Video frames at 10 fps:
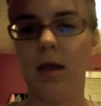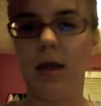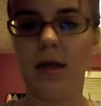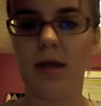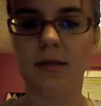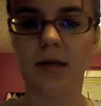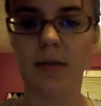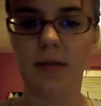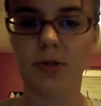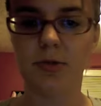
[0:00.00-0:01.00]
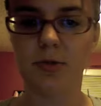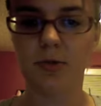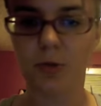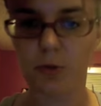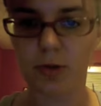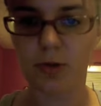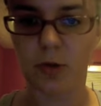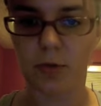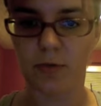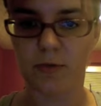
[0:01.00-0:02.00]
Is I measure shoulder to
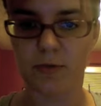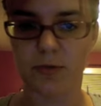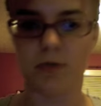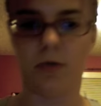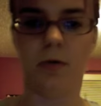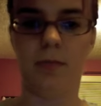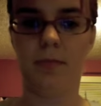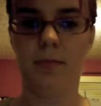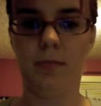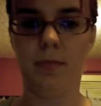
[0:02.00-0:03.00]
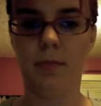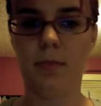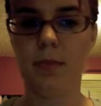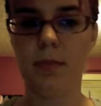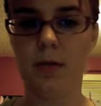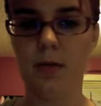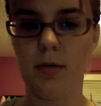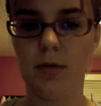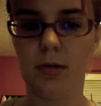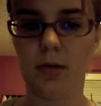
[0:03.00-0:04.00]
shoulder, first of all.
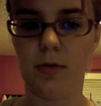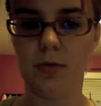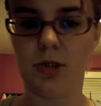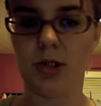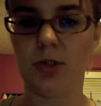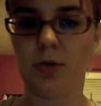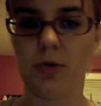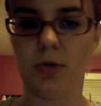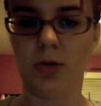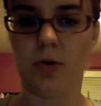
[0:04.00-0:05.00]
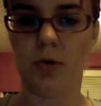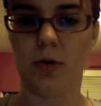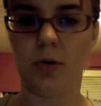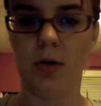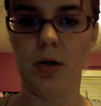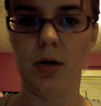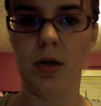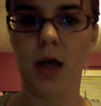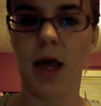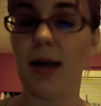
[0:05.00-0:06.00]
So, just shoulder to shoulder,
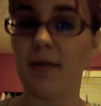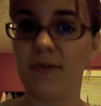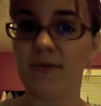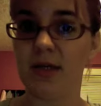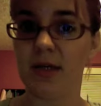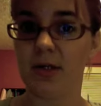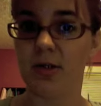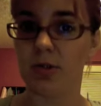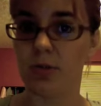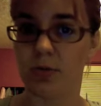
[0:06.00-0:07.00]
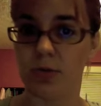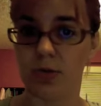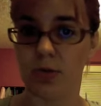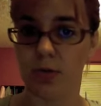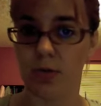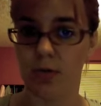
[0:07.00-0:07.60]
and I'm 15 inches shoulder to shoulder.